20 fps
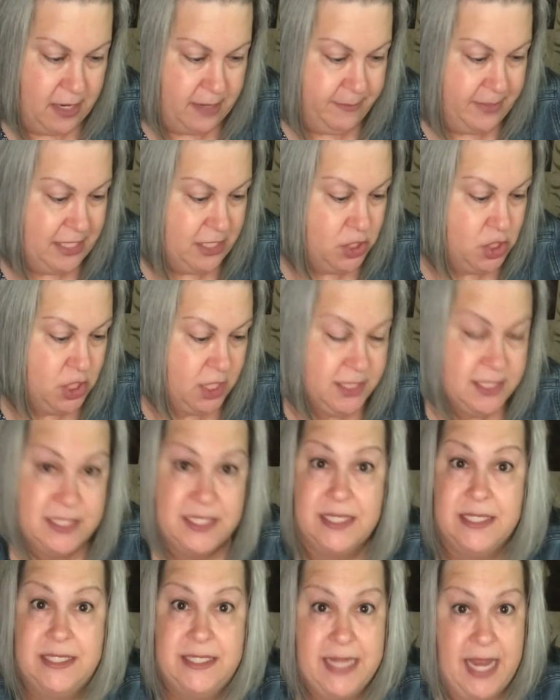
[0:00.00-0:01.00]
I mean, just
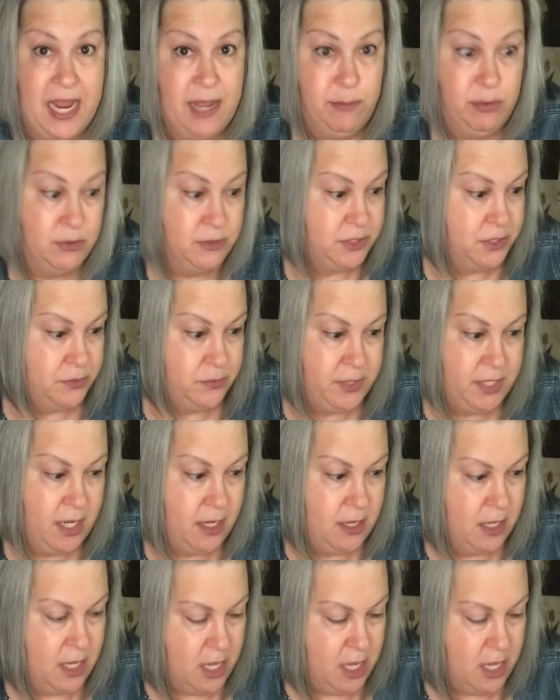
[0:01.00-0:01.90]
a dab will do ya.